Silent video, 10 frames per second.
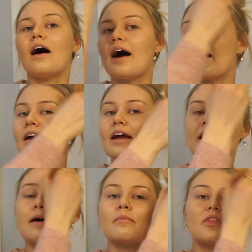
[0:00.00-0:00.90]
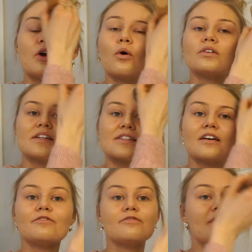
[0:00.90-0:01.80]
I am the oldest
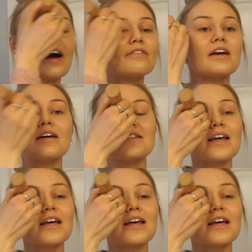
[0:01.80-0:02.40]
of 5 kids,